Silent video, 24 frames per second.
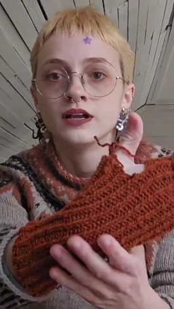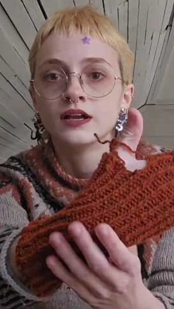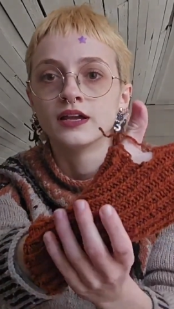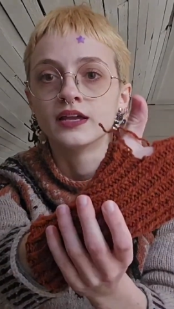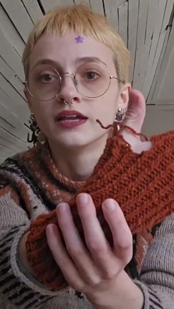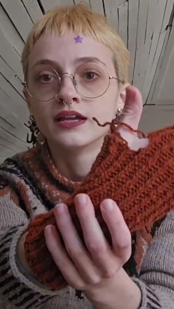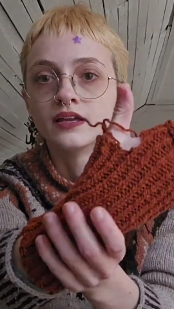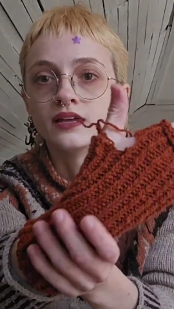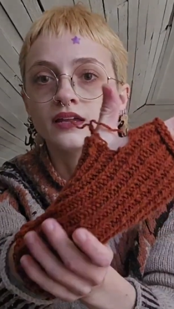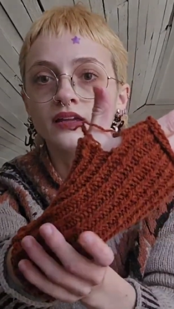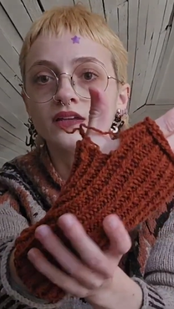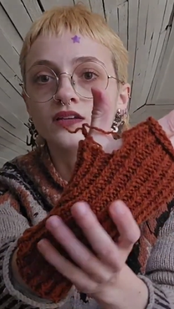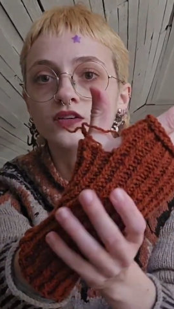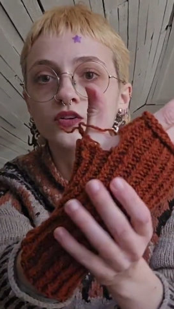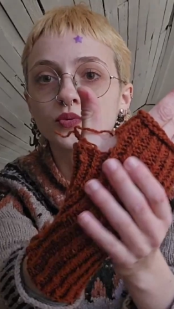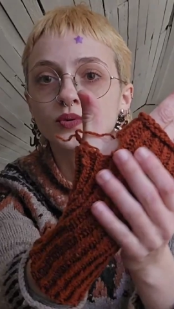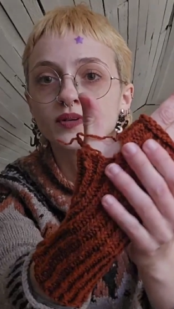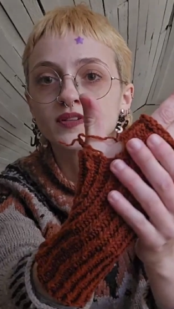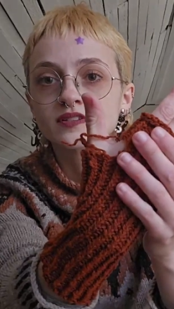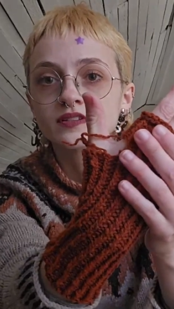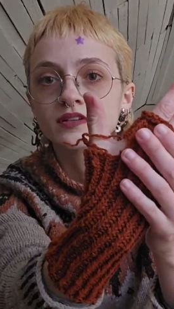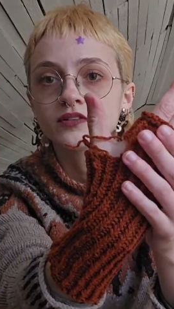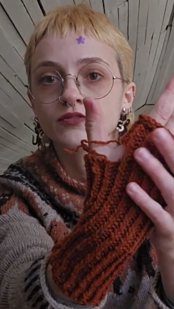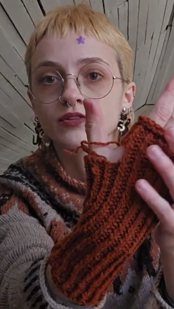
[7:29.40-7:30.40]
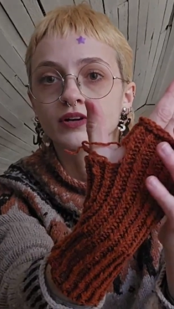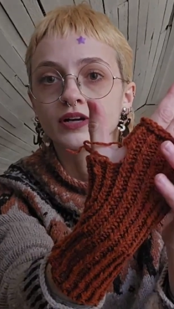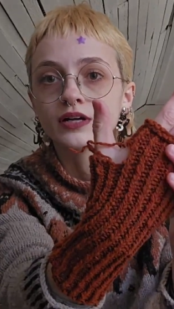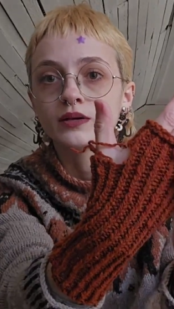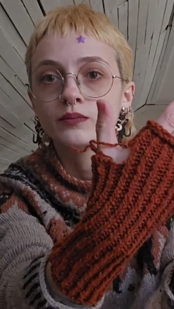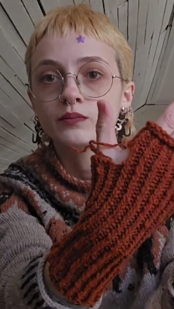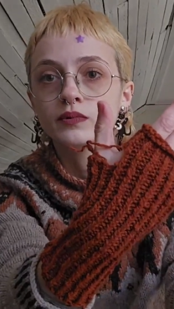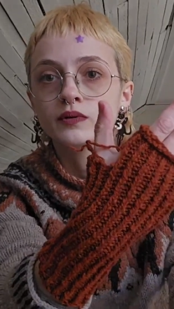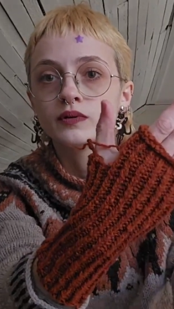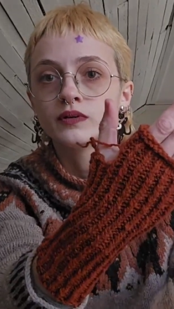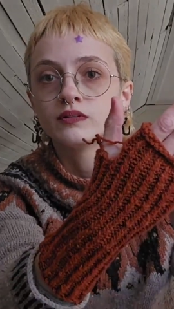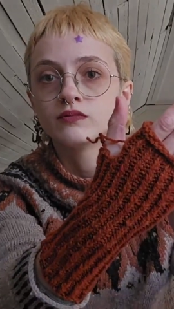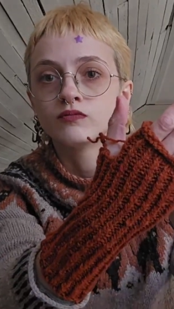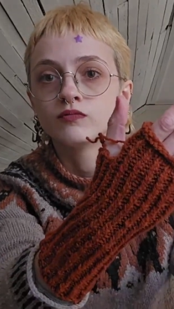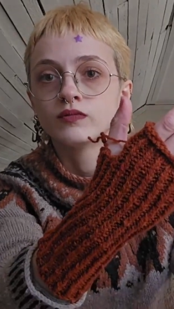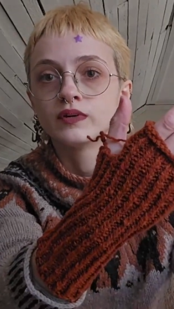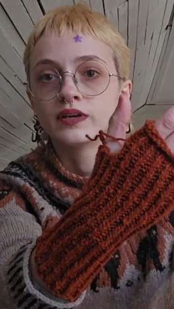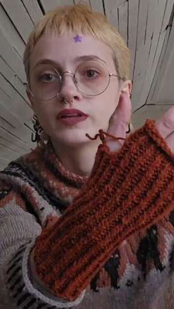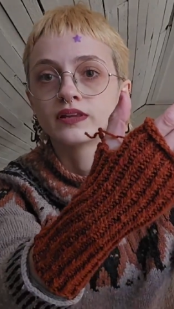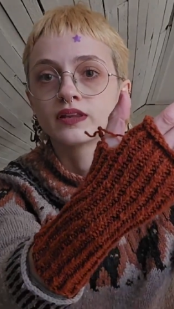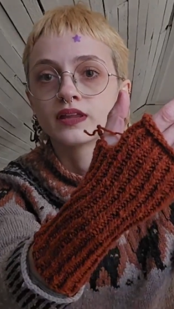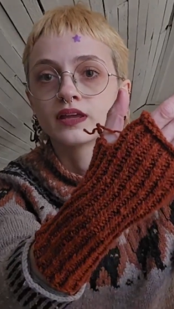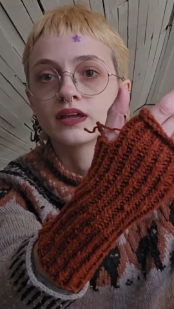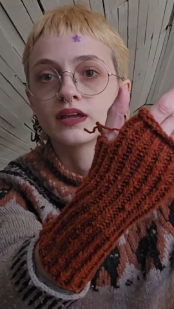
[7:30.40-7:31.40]
in twisted rib
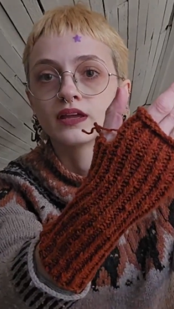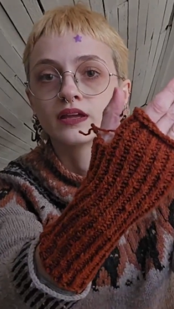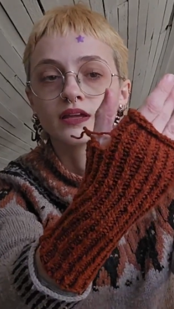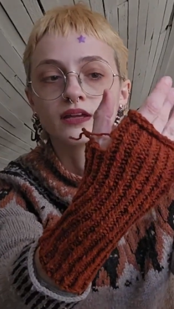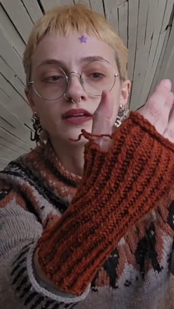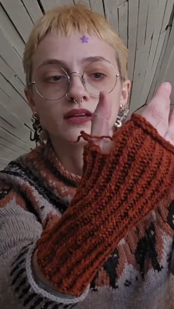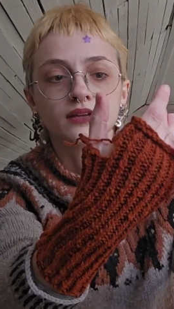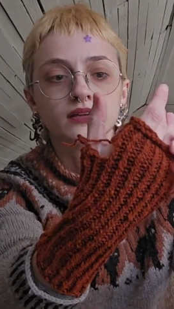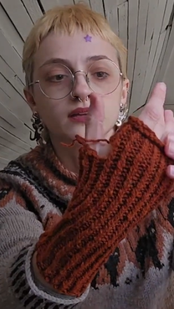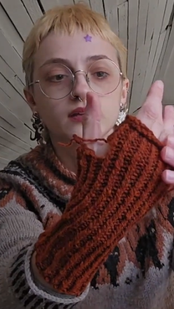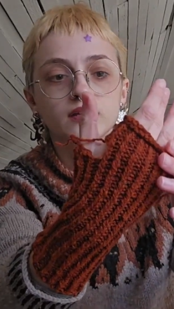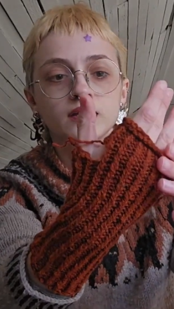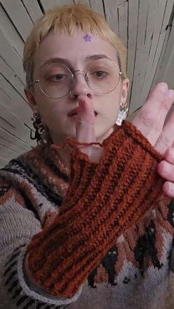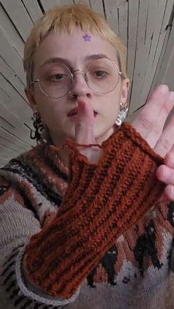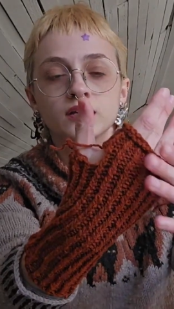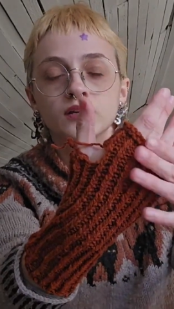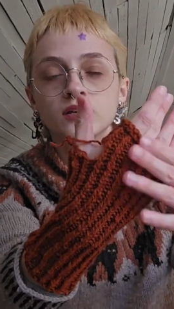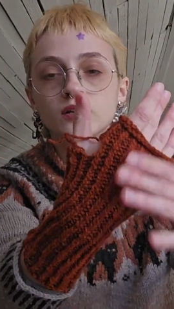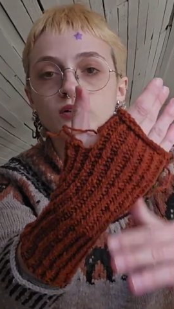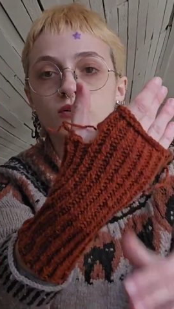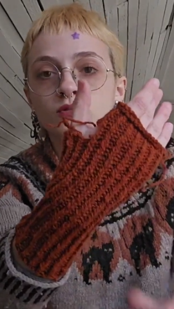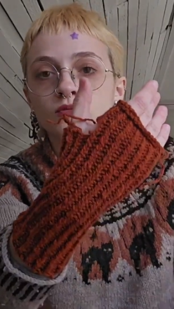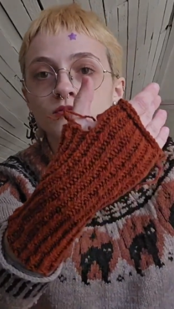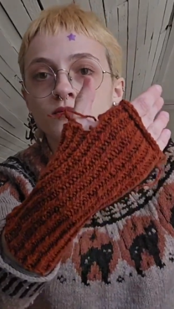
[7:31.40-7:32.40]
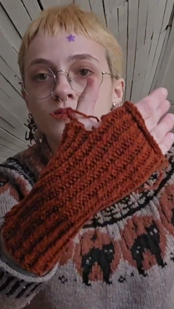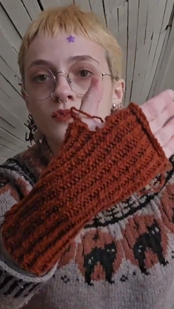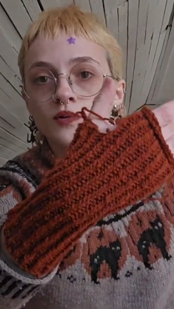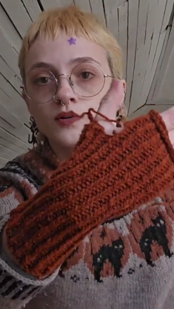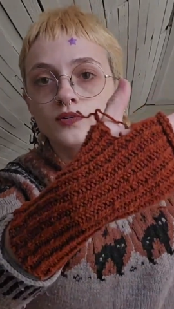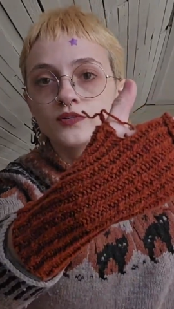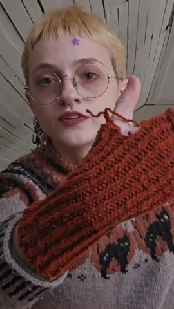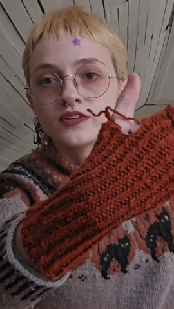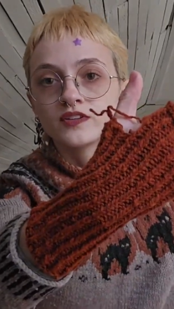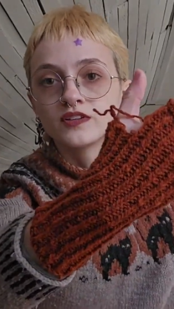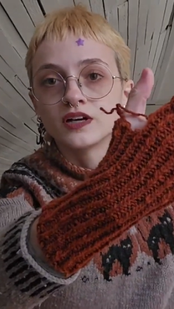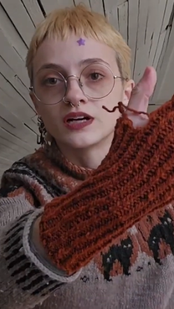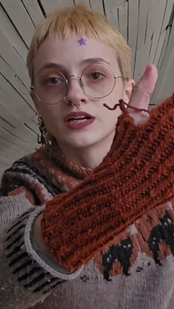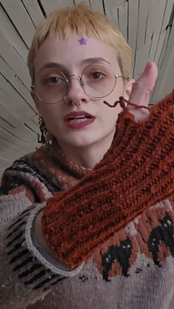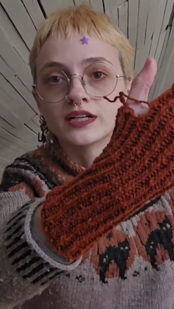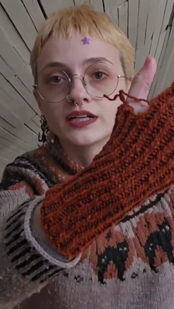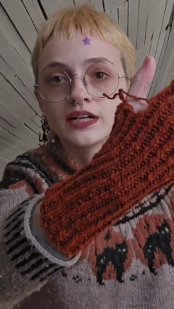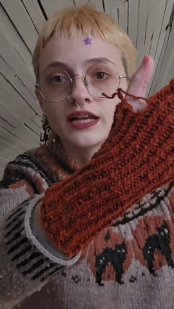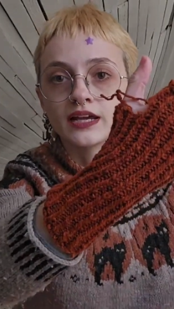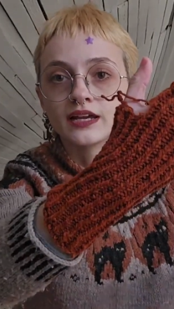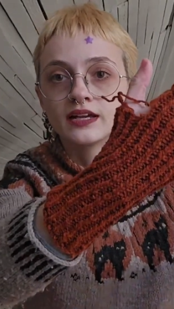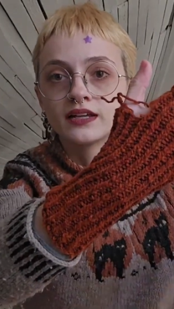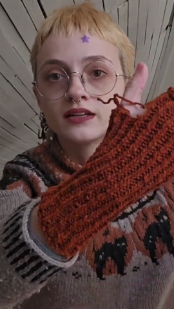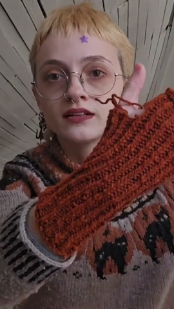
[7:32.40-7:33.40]
with a rolled
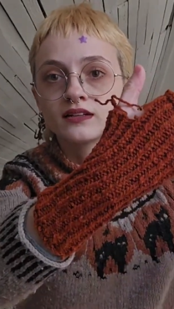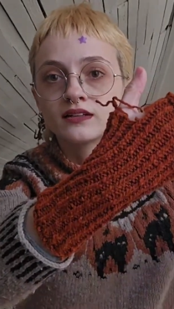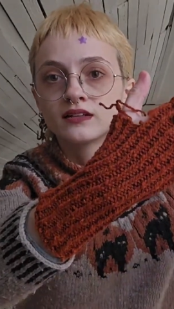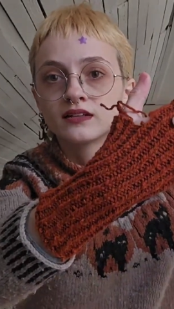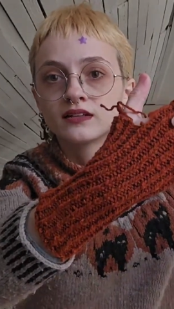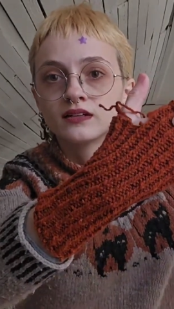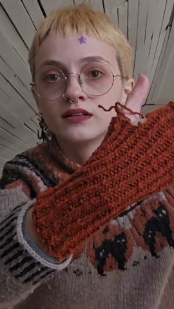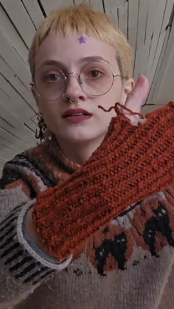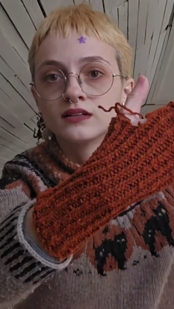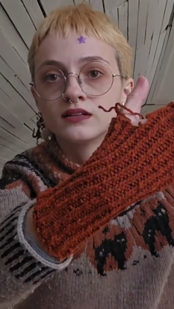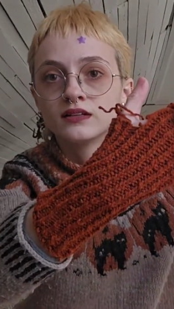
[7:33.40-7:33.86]
stockinette